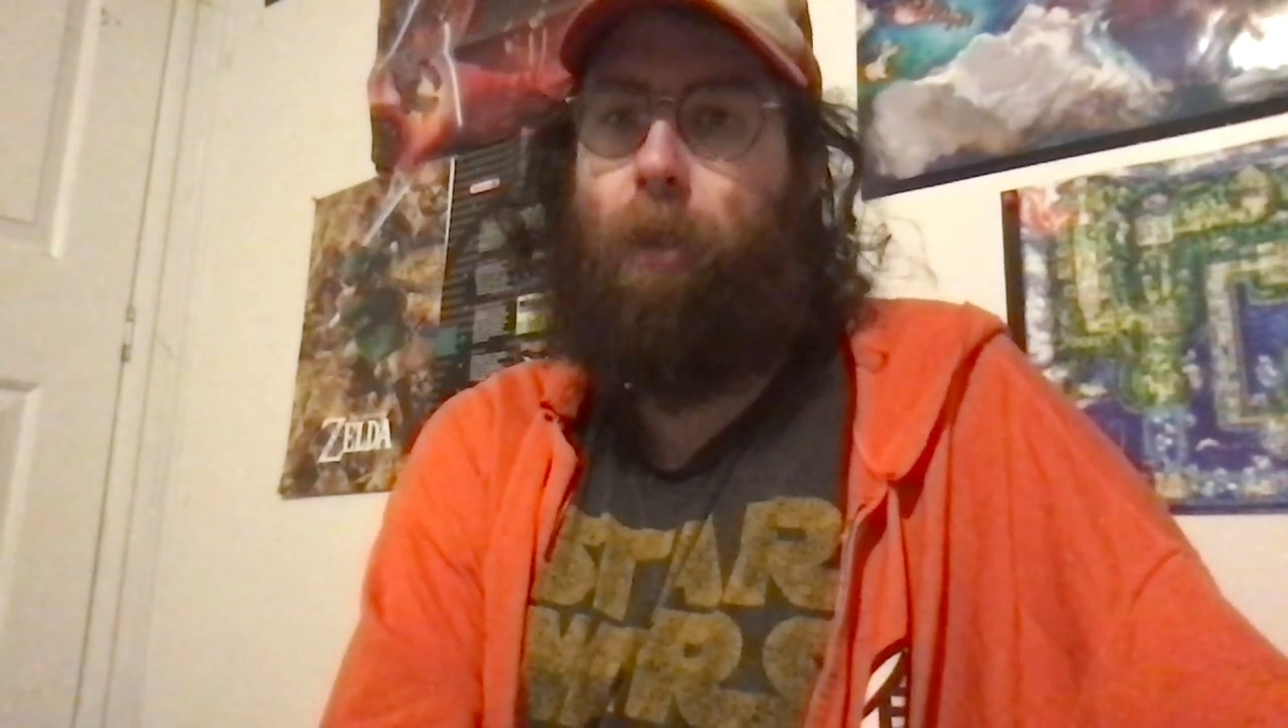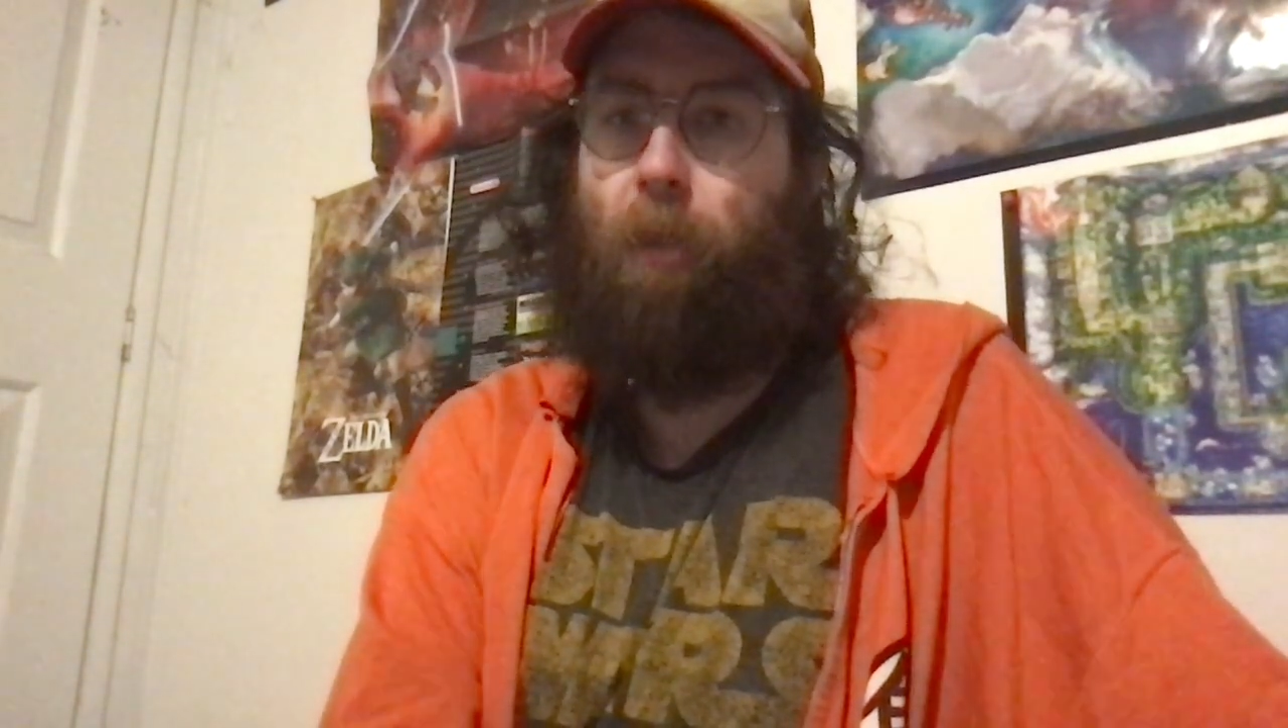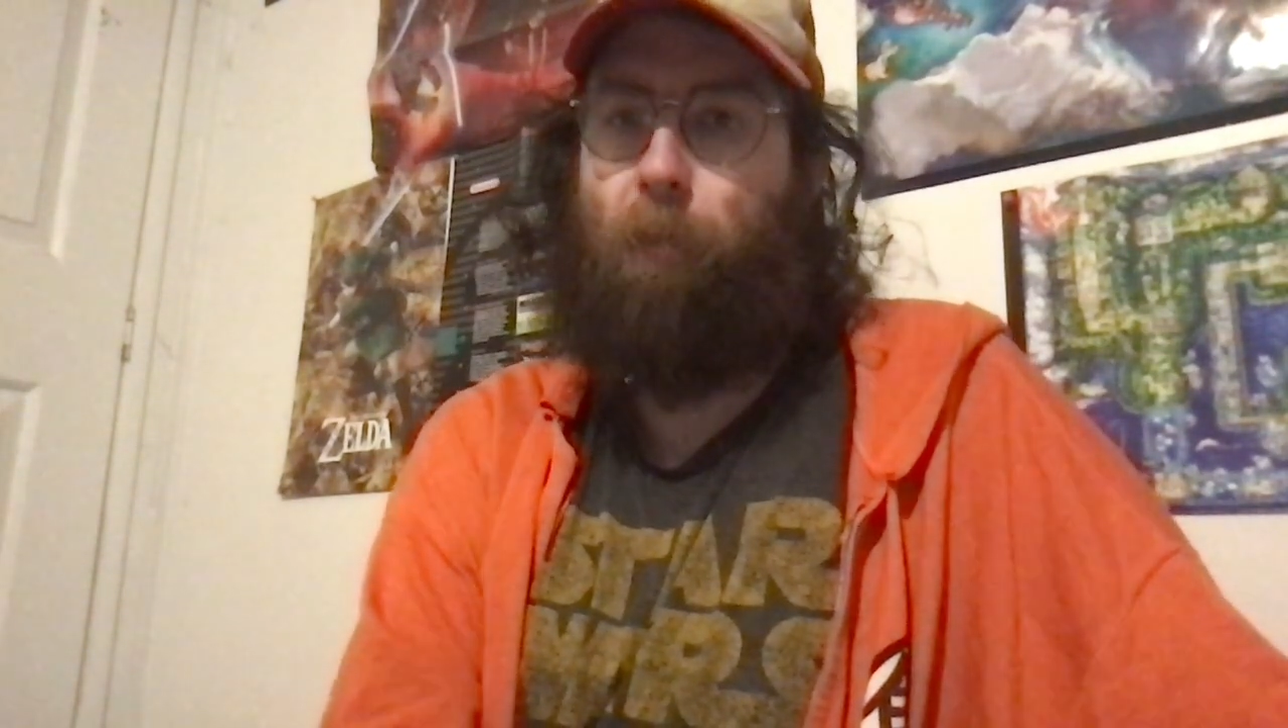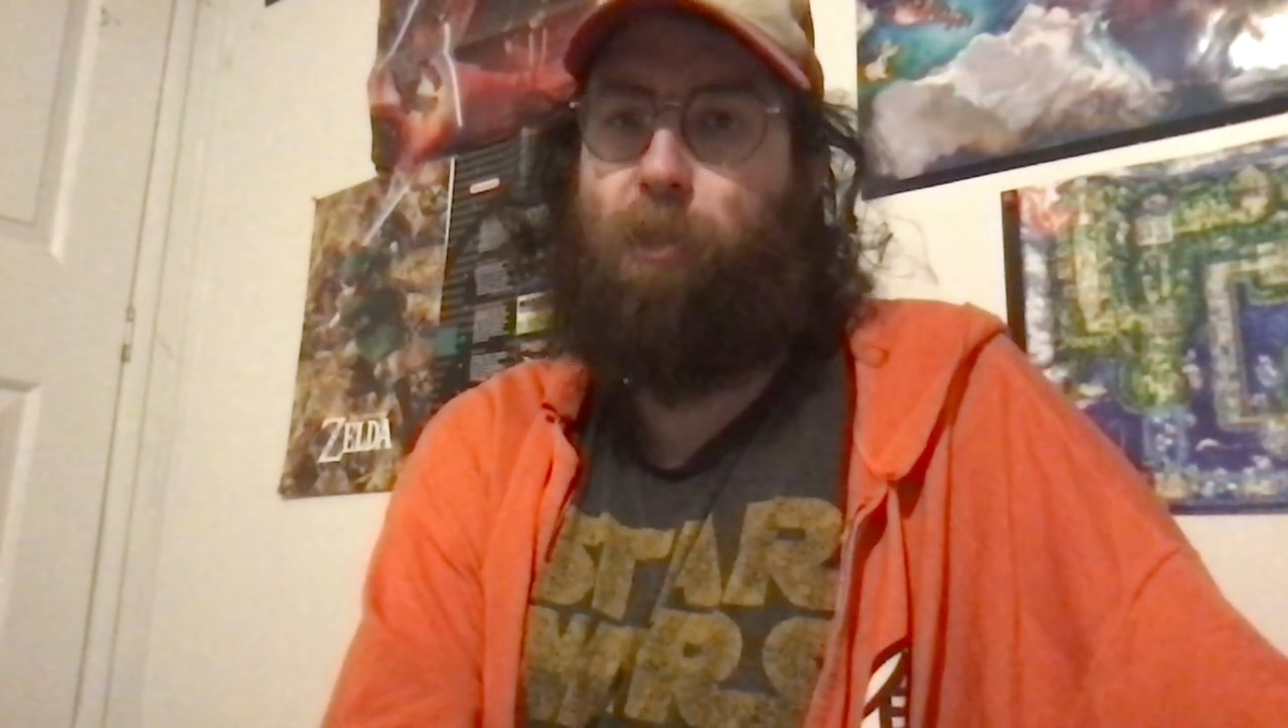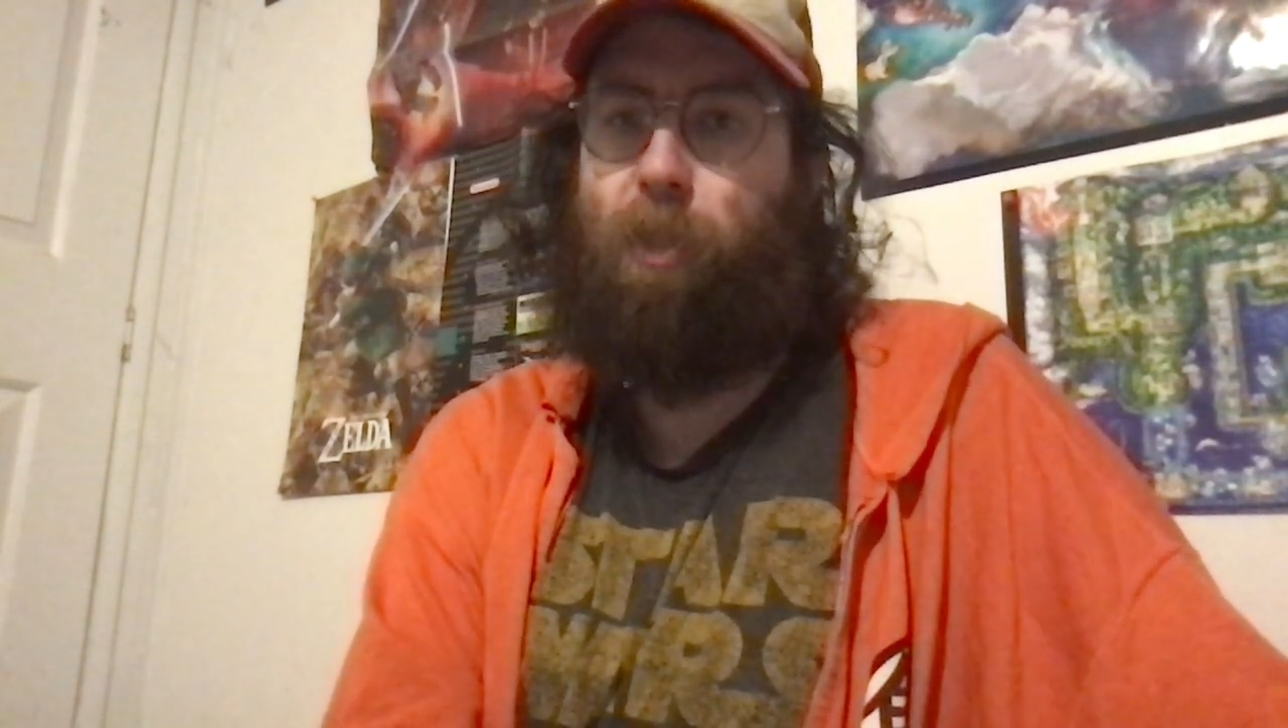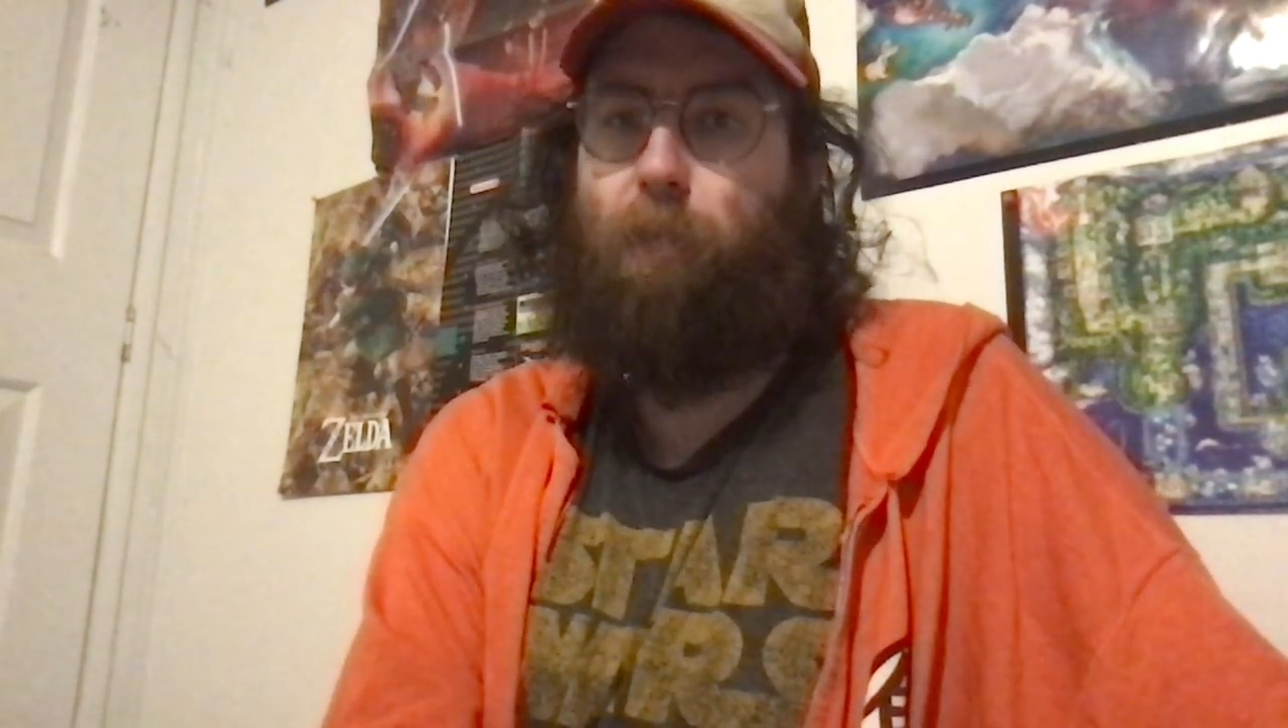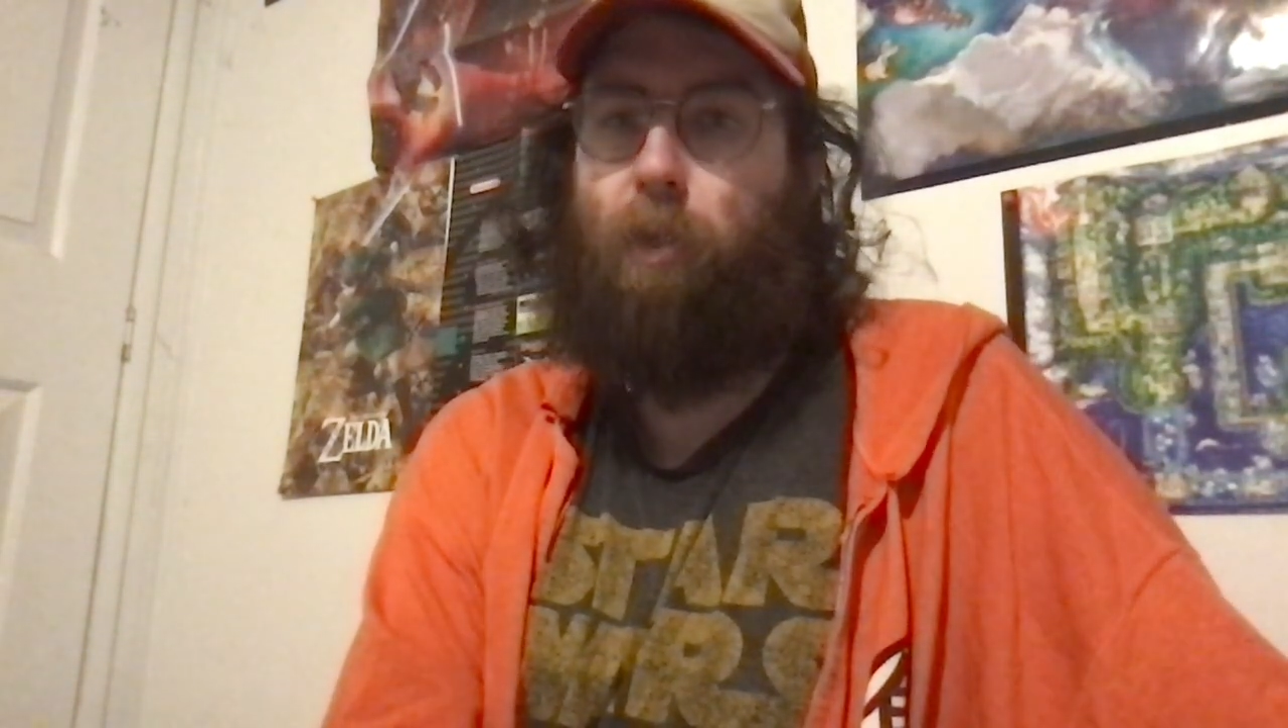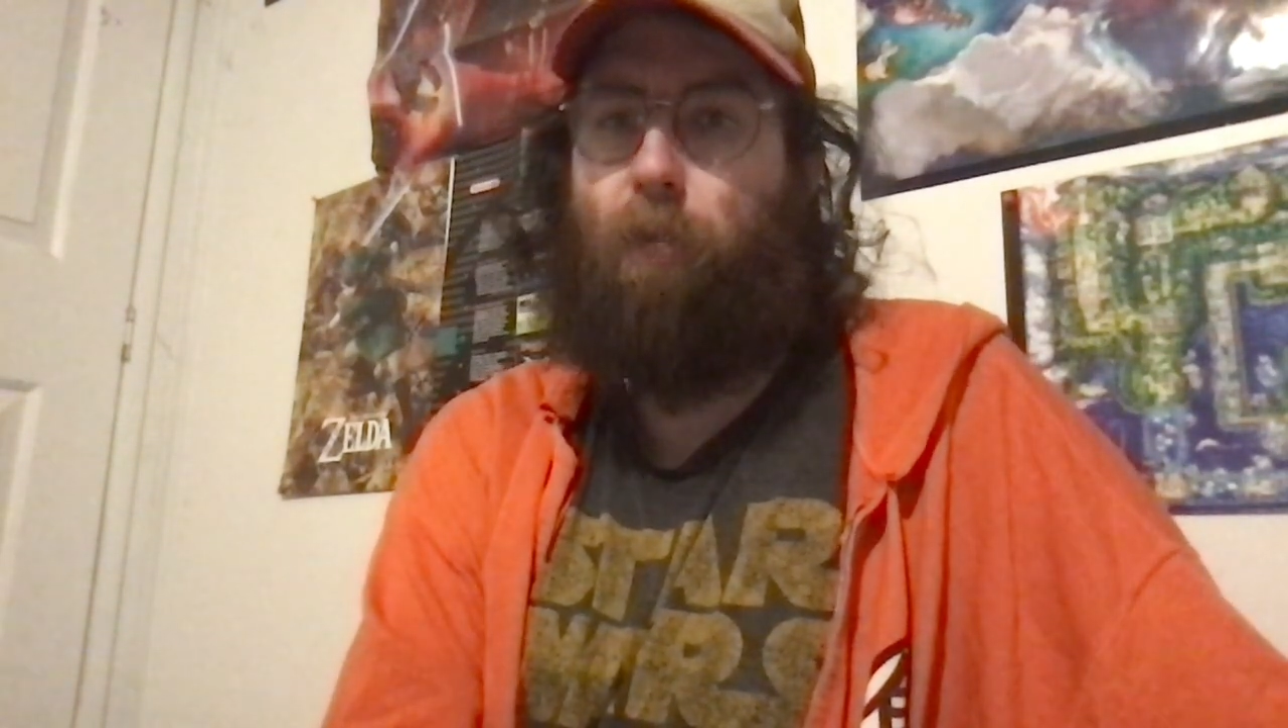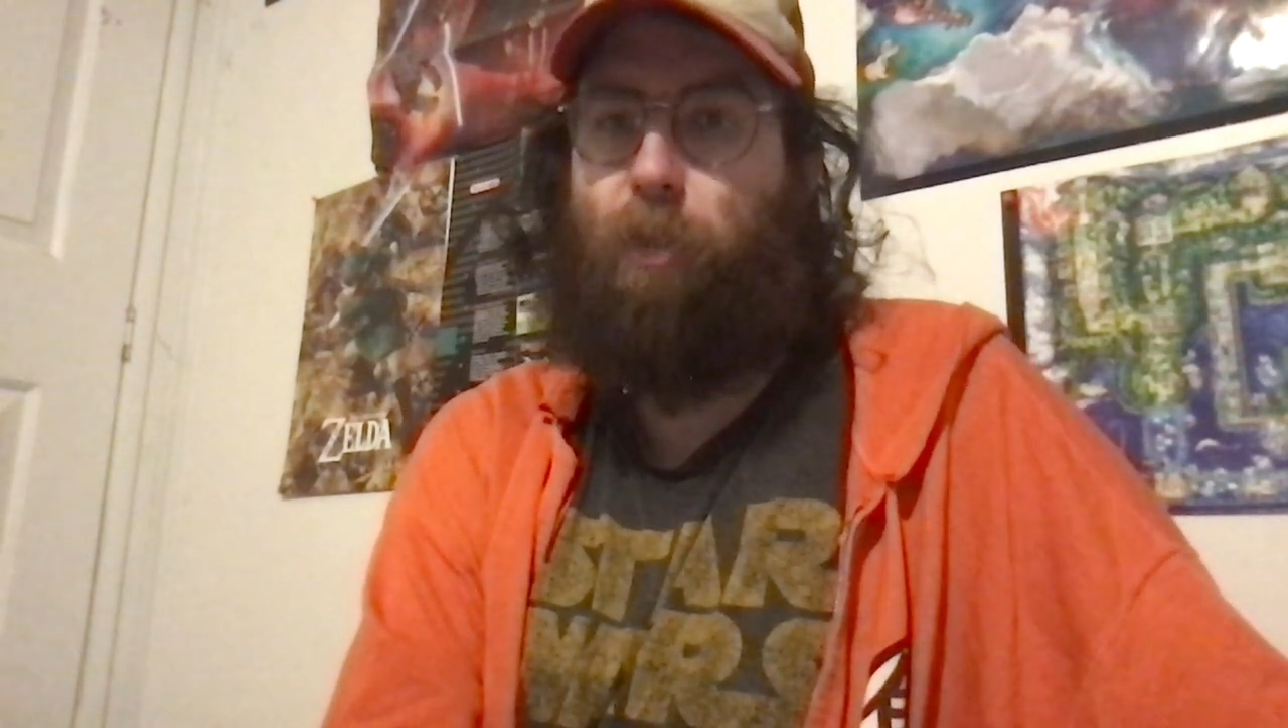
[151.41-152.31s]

and we see Murphy